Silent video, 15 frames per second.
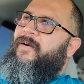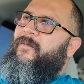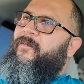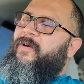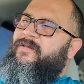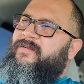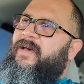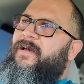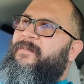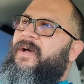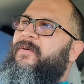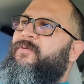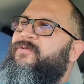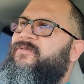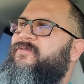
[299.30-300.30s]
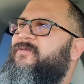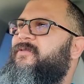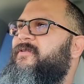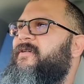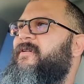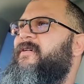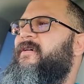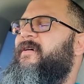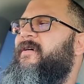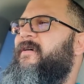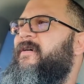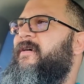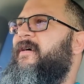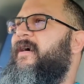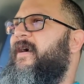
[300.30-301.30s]
one time I was
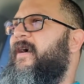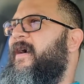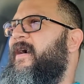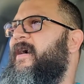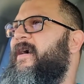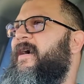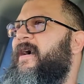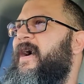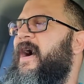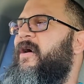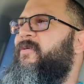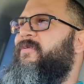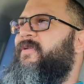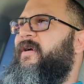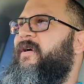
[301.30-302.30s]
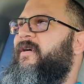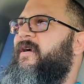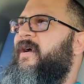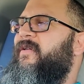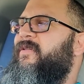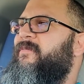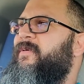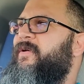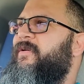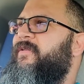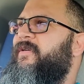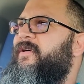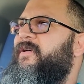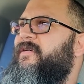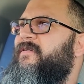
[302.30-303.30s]
out there, out in the middle of
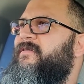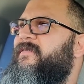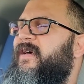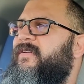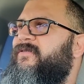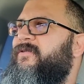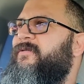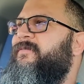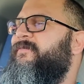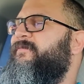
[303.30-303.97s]
the desert,